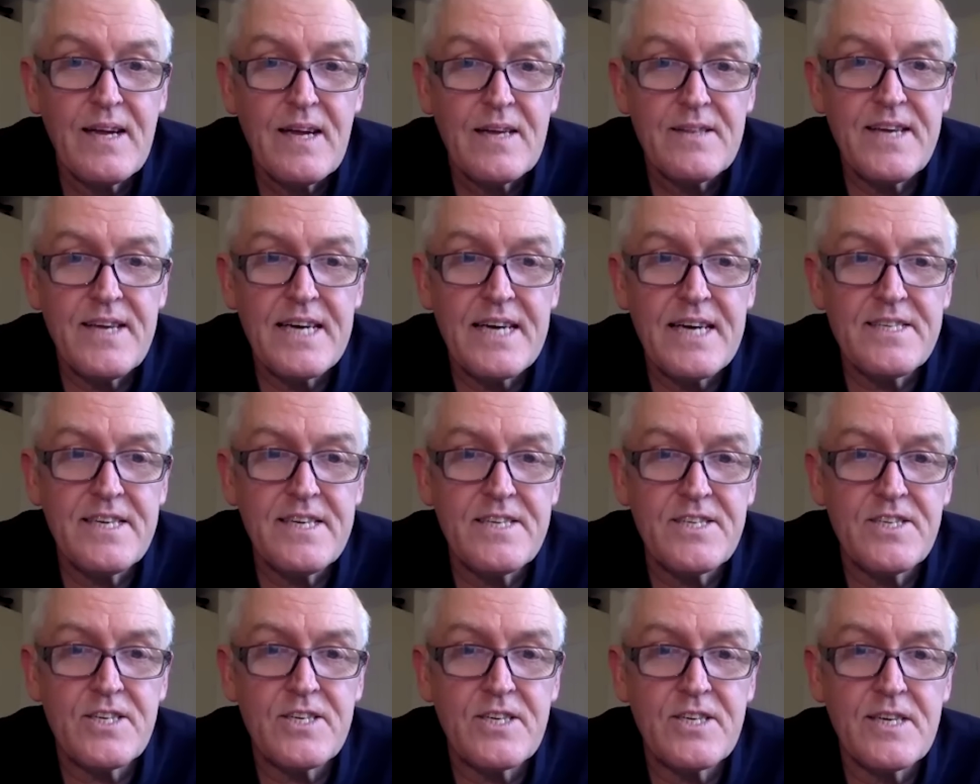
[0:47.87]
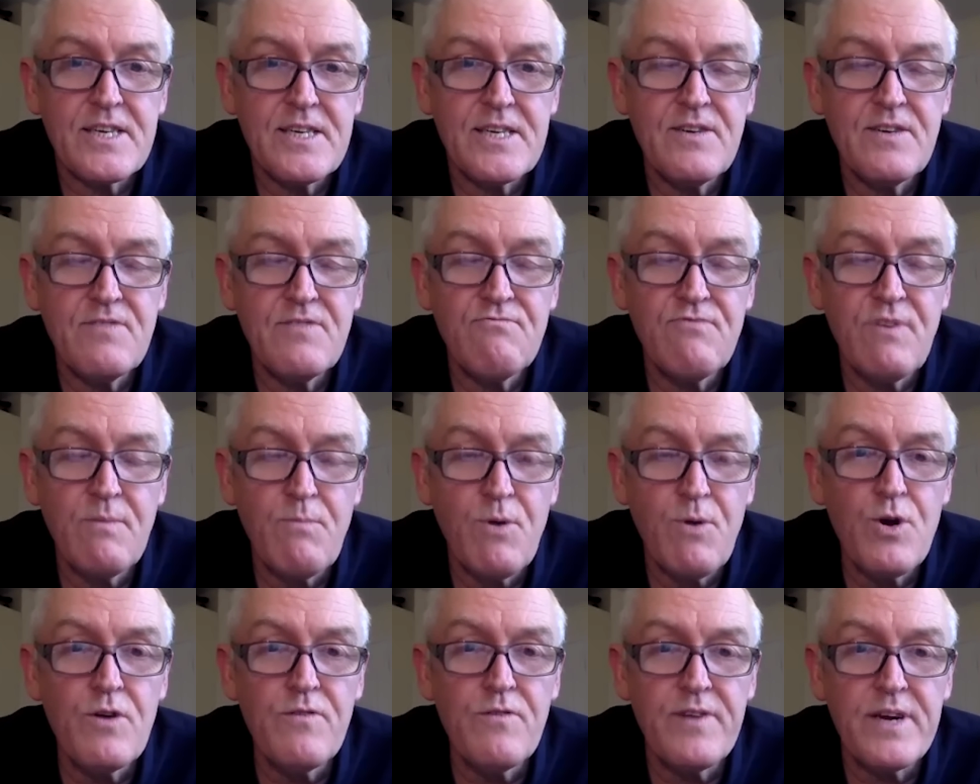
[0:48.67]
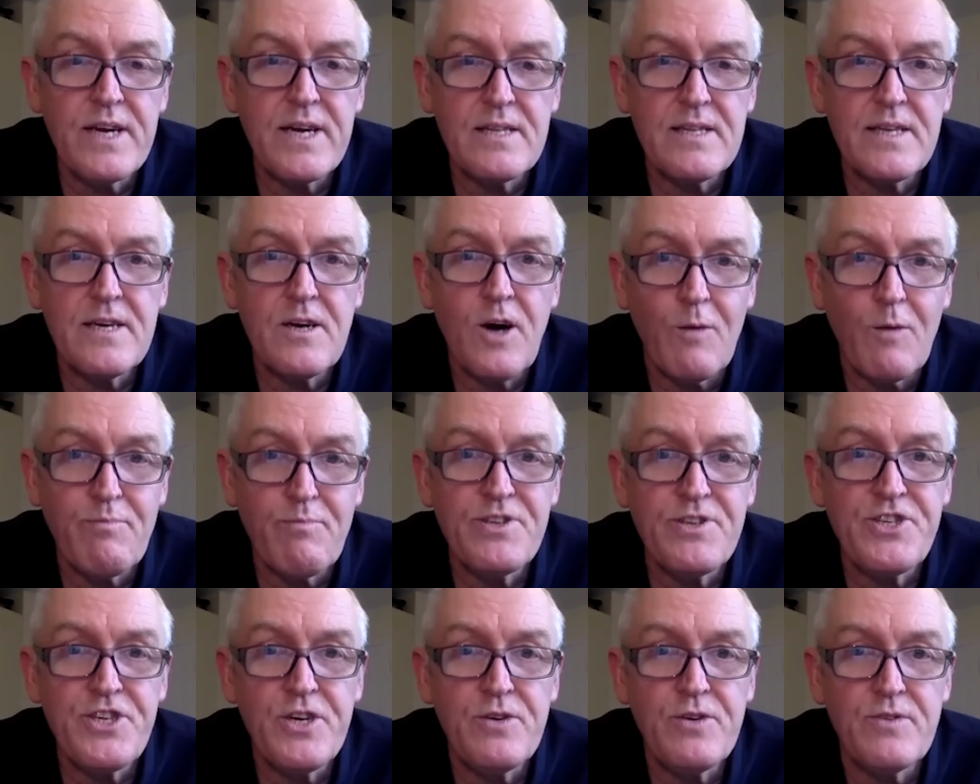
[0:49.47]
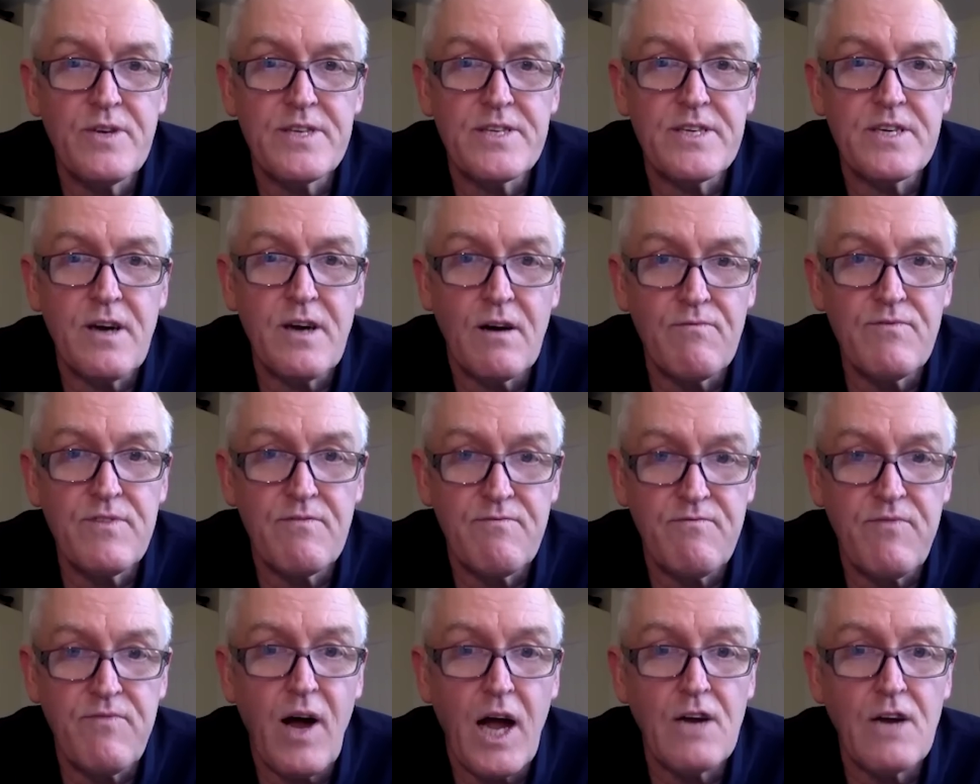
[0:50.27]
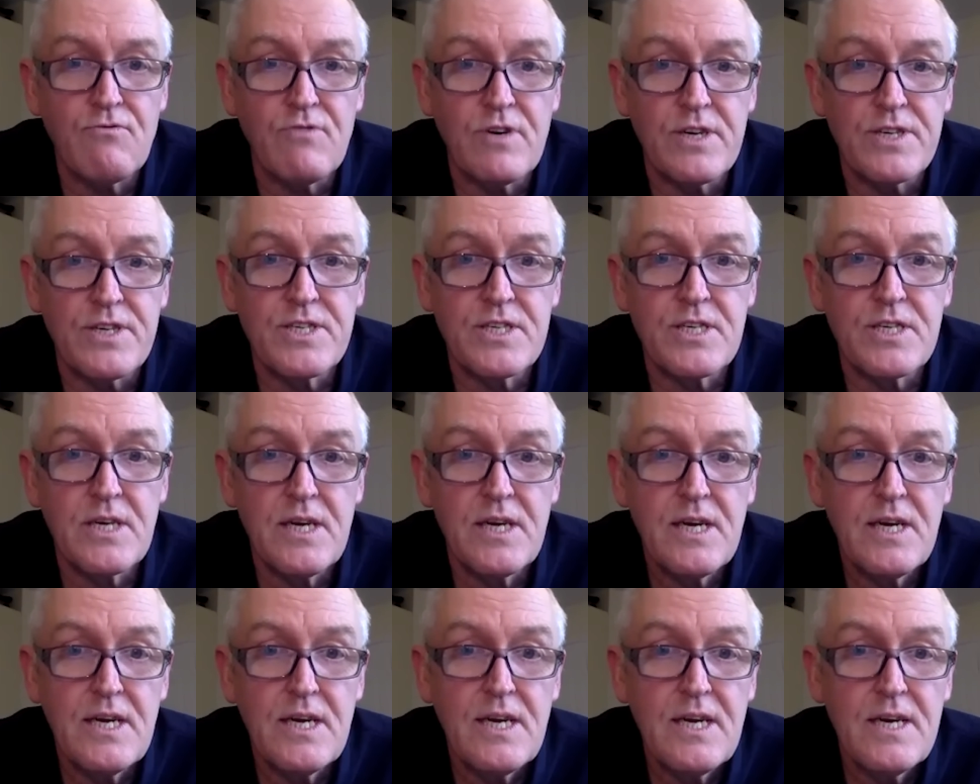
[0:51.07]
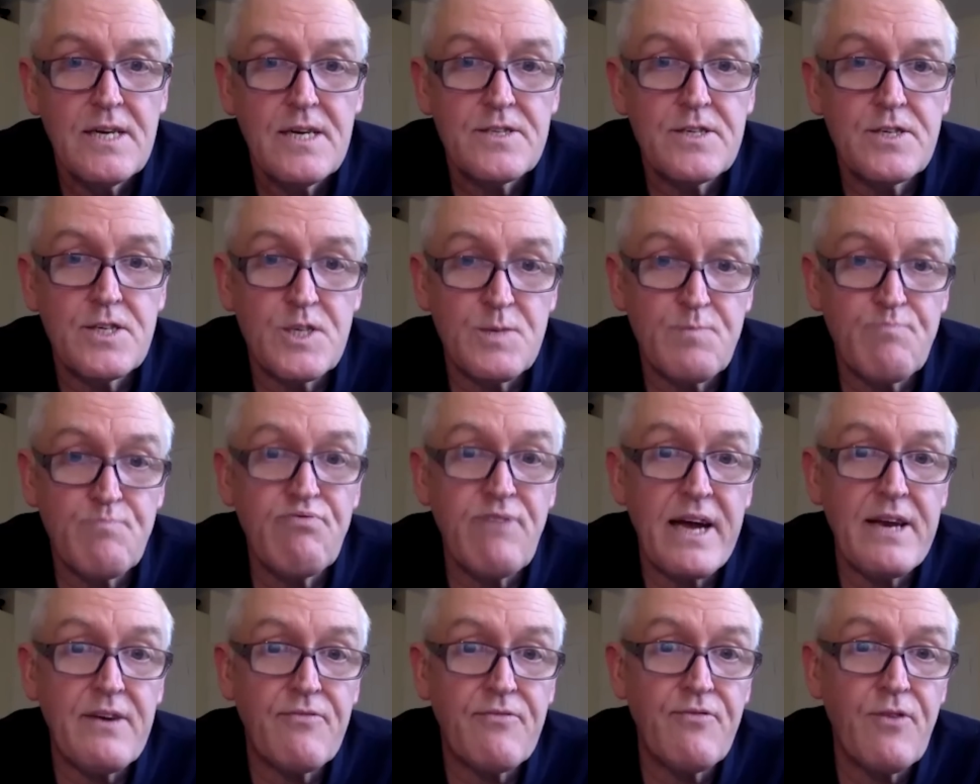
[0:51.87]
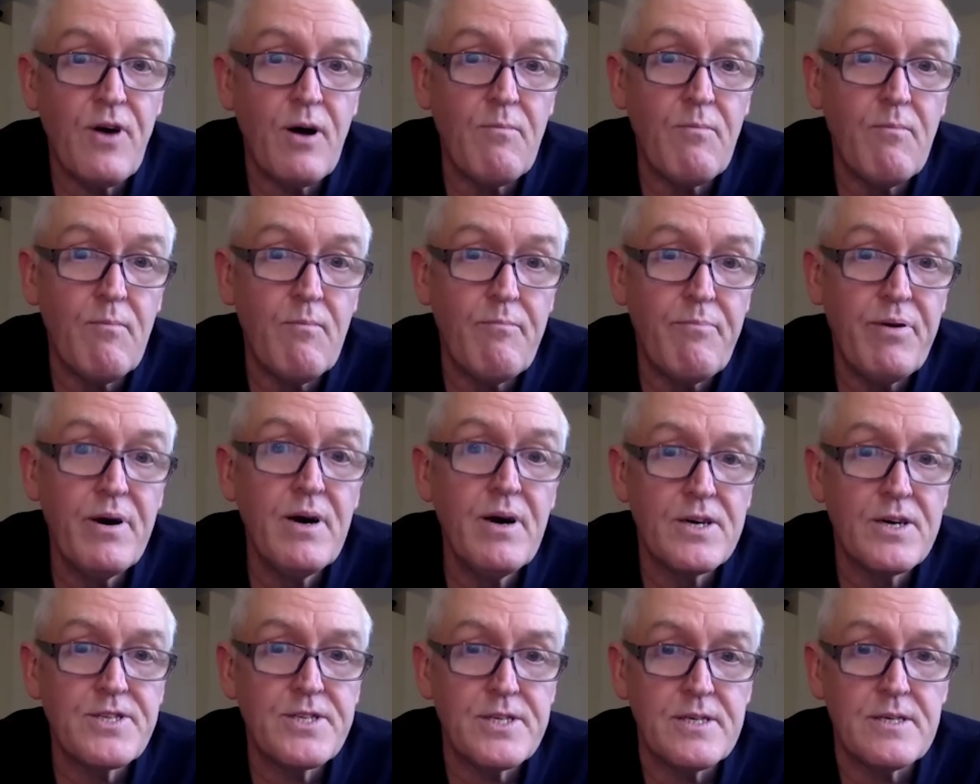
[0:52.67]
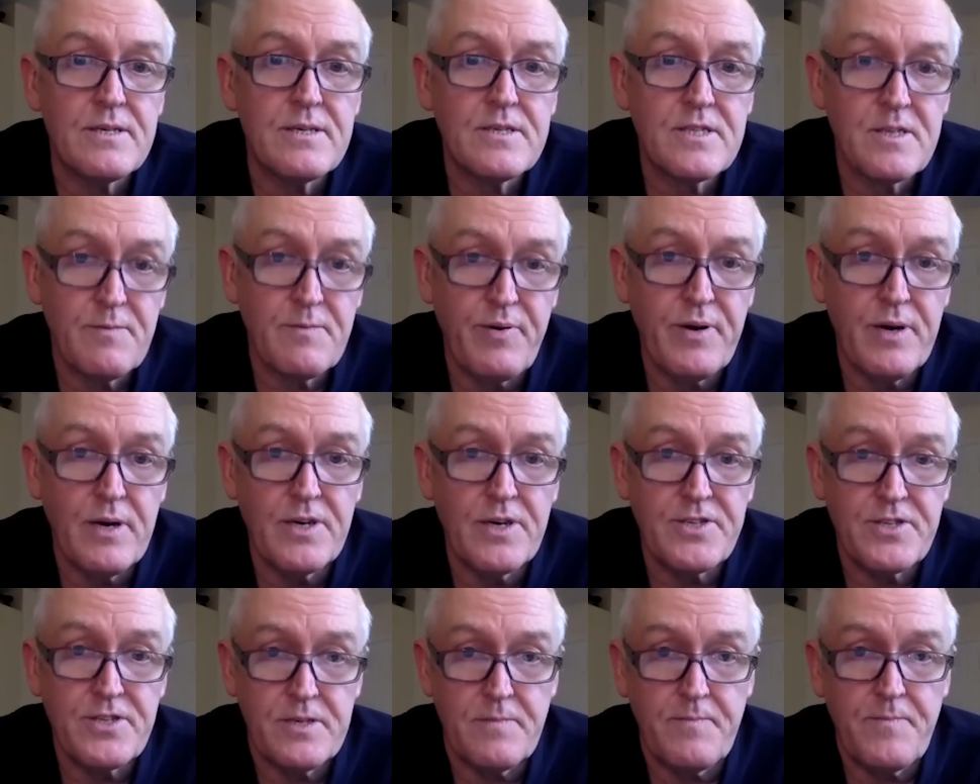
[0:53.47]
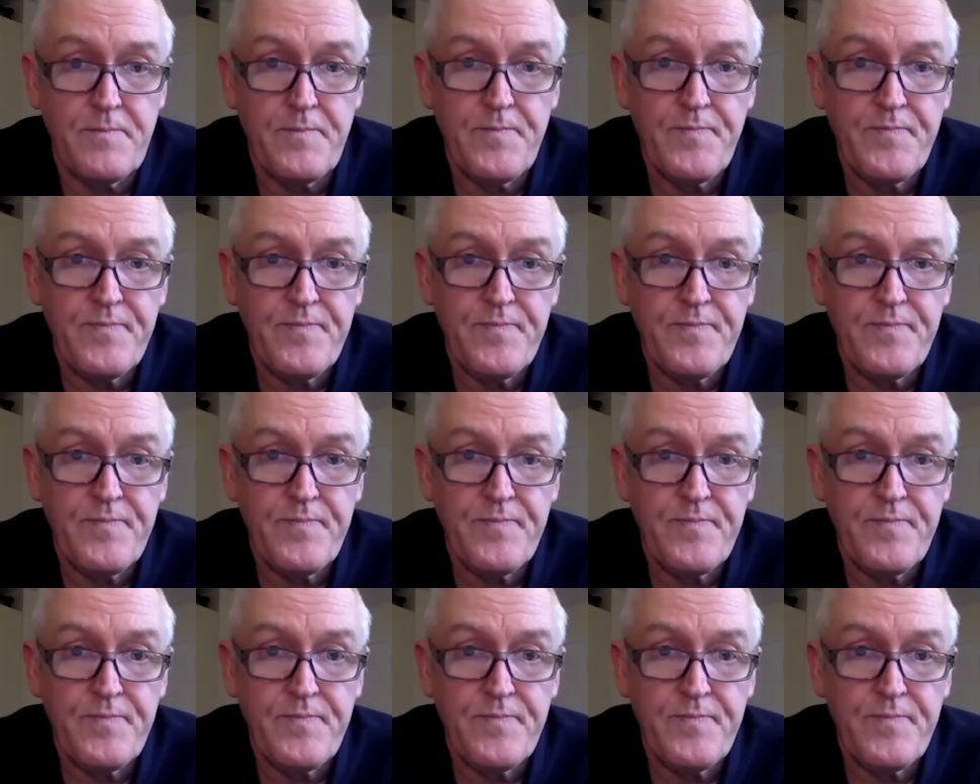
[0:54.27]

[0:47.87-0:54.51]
That is removing the opportunity of the virus to spread from person to person.